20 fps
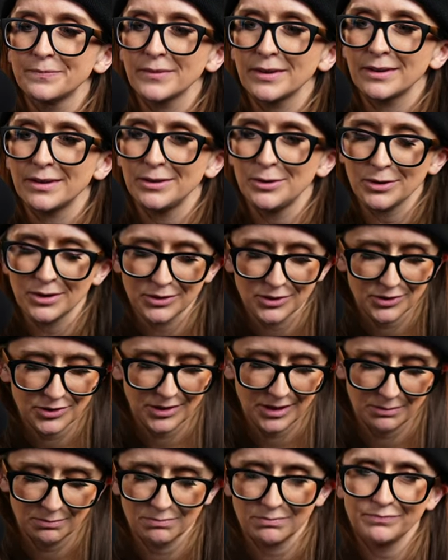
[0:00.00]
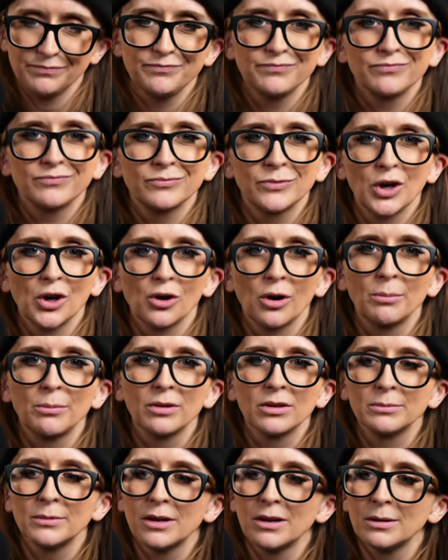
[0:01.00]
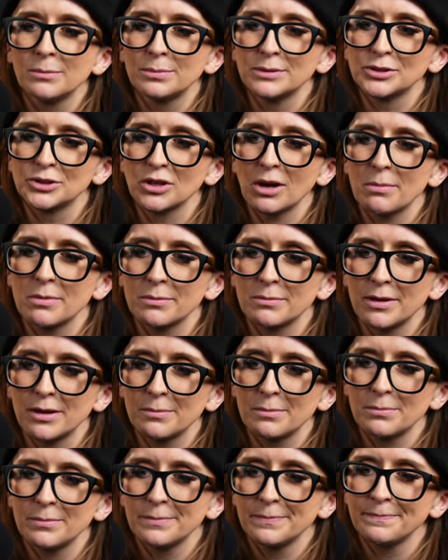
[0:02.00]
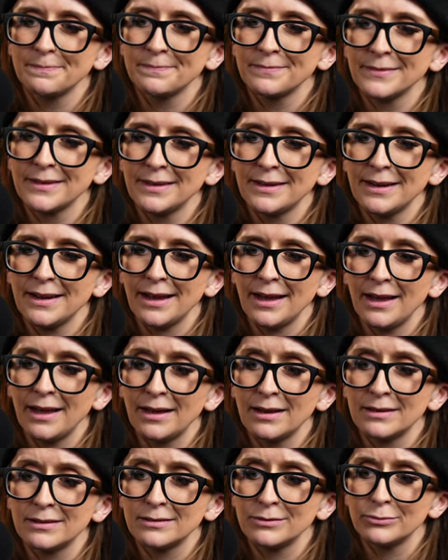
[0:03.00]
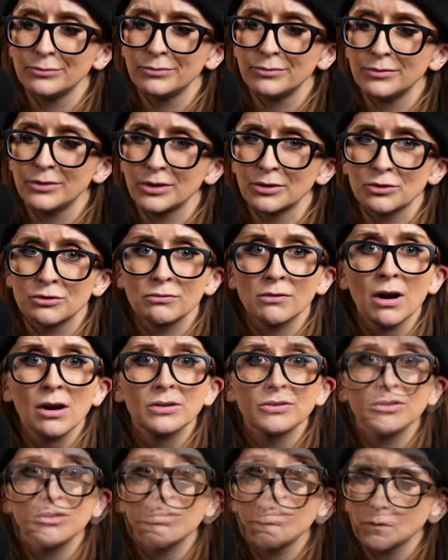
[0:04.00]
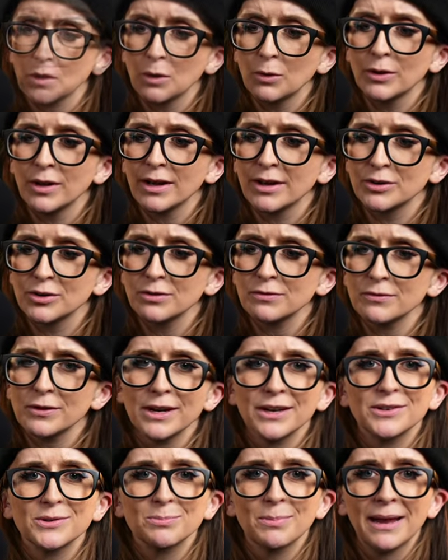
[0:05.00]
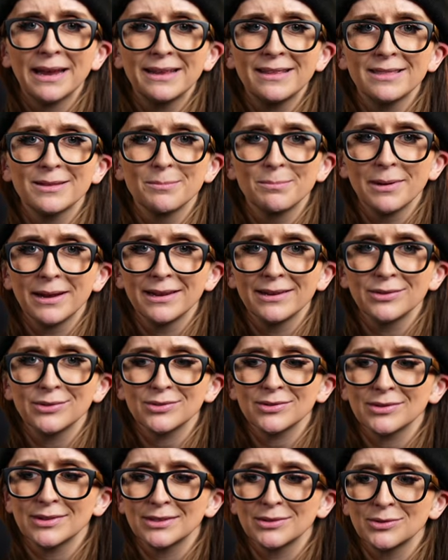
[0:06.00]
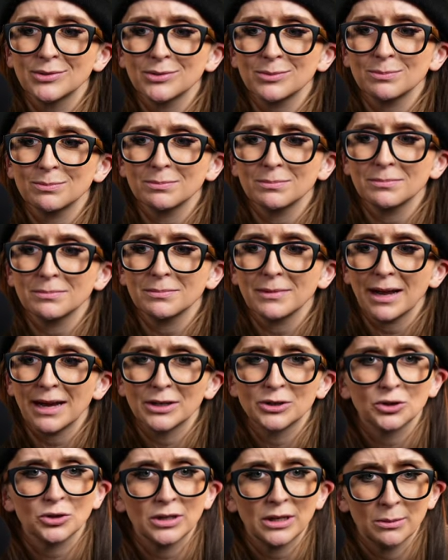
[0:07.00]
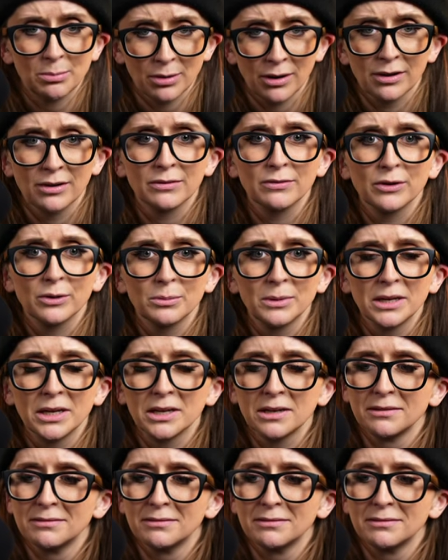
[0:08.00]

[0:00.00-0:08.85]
And you can just like crumble them up and chop them up. And there's your rocks. Oh, yeah, don't forget to paint the base that's actually a part of your mini.